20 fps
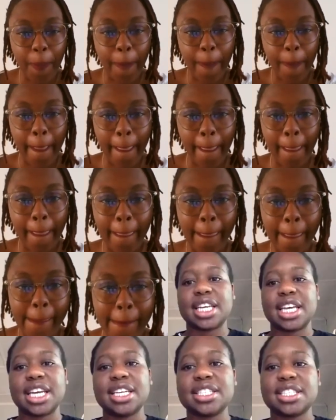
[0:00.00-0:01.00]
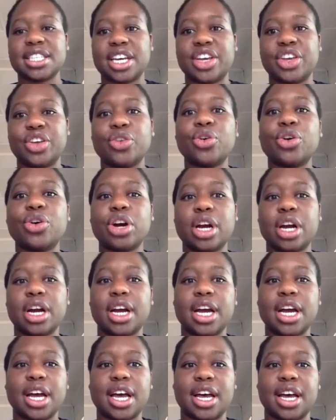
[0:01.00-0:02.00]
And Issah,
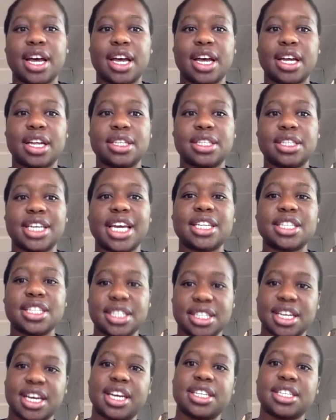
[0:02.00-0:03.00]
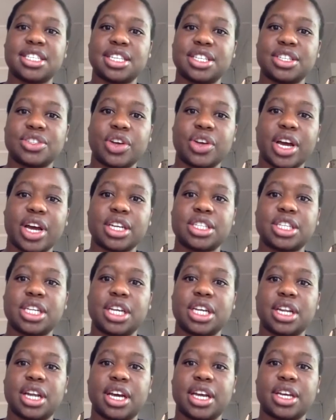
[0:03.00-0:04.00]
you're a data scientist, so
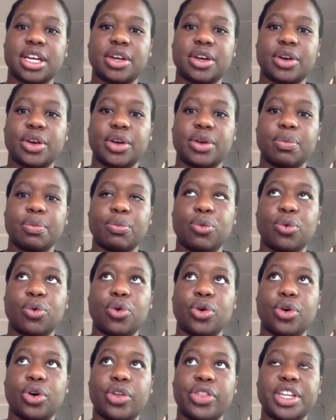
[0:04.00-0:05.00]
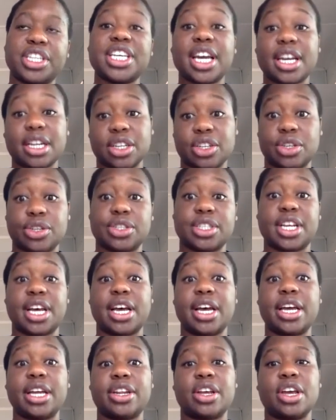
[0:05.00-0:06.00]
actually like more on the technical
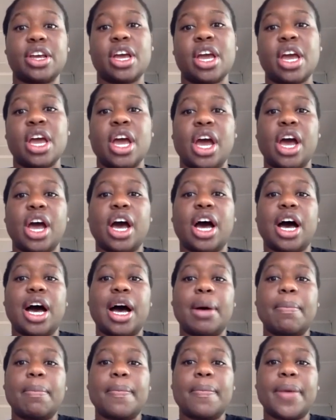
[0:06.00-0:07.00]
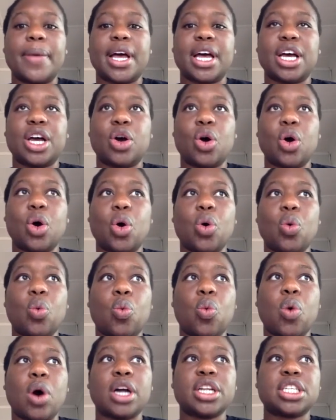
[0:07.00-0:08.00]
side. How
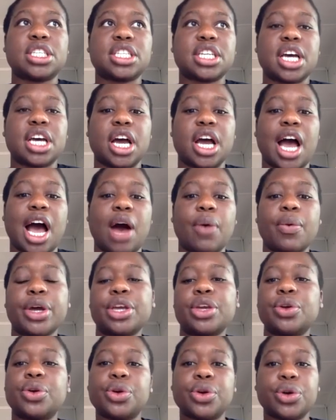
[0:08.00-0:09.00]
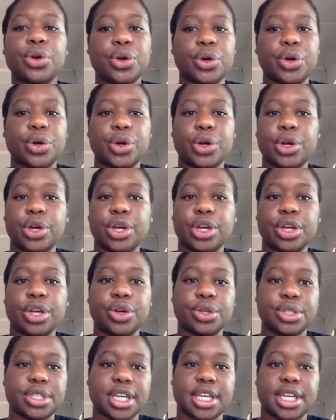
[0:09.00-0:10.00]
are you
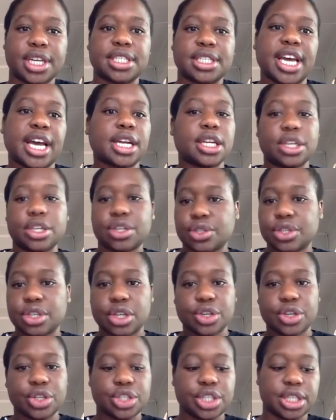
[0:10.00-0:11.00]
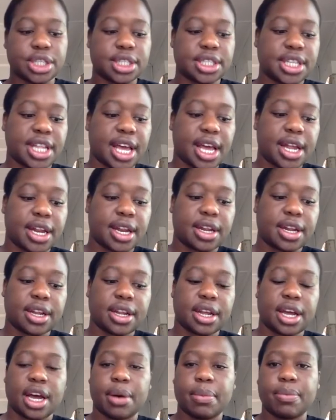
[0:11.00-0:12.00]
using technical solutions then
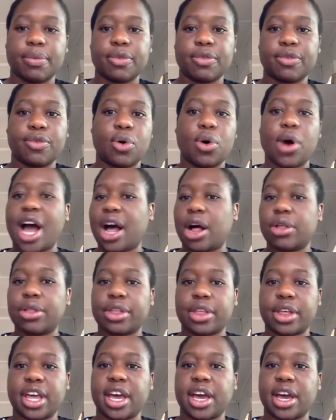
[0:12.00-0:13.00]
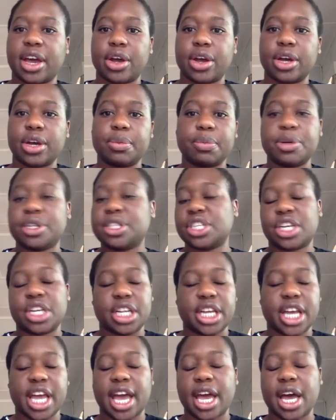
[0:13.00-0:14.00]
for healthcare,
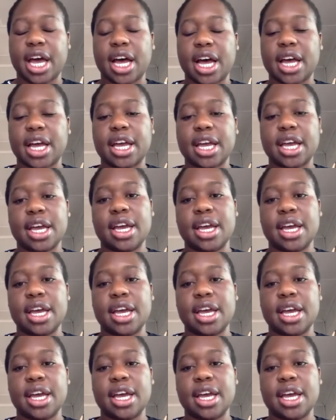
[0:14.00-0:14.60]
particularly AI?